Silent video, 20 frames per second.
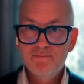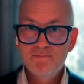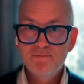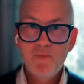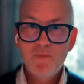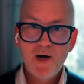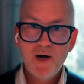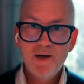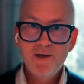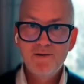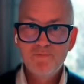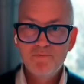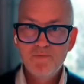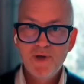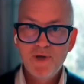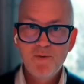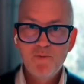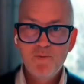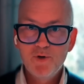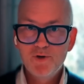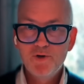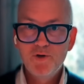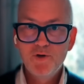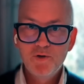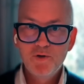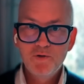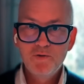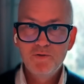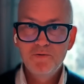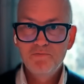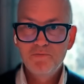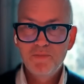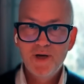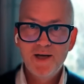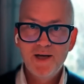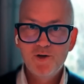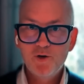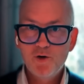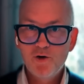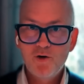You might be able to
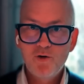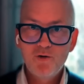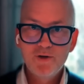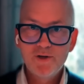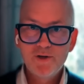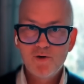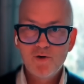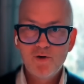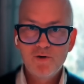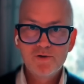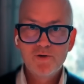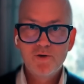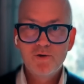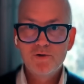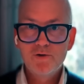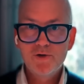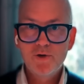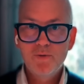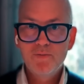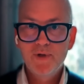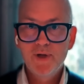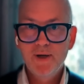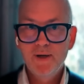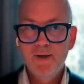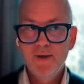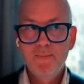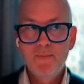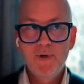play it on an older console or something.